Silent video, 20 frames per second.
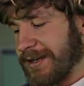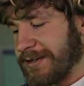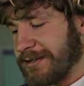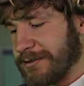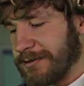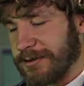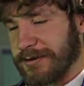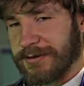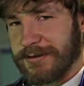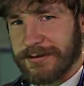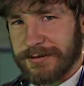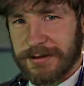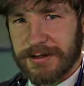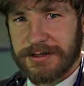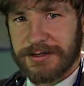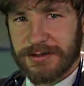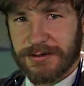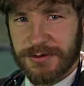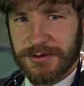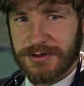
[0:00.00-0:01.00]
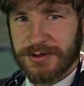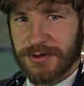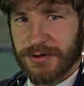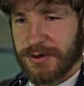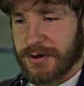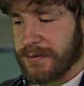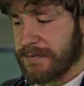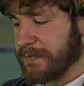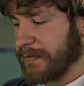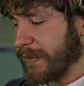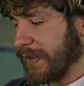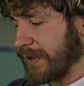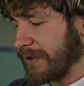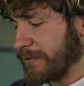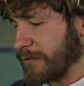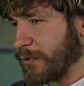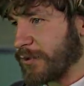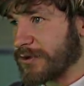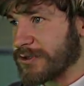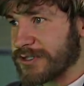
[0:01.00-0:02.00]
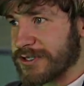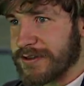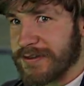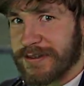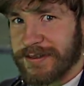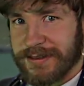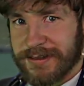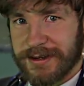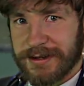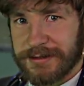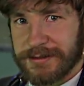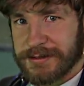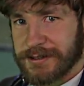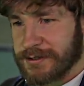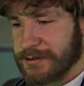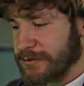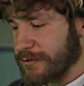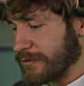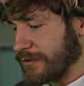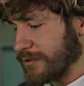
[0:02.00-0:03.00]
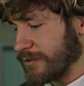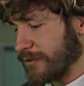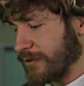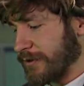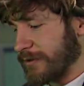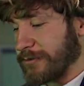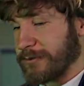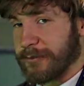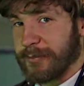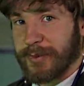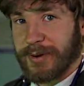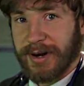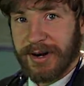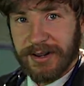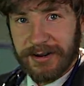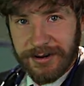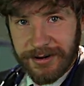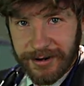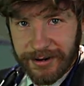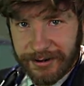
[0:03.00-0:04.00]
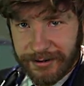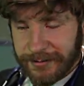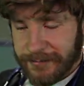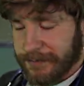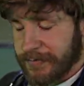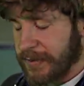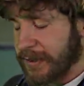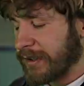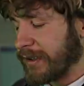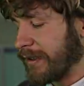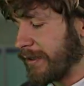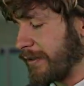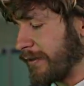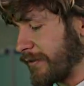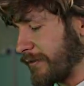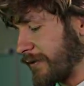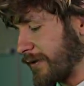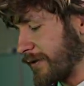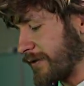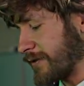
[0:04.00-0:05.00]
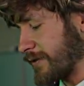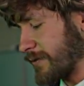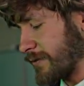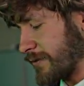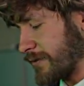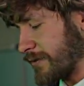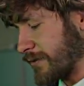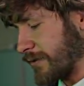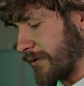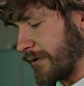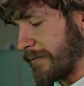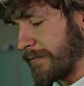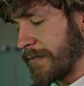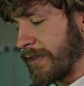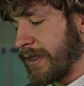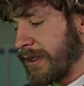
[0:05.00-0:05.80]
doing the things you enjoy and watching the things that you enjoy or playing the things you enjoy.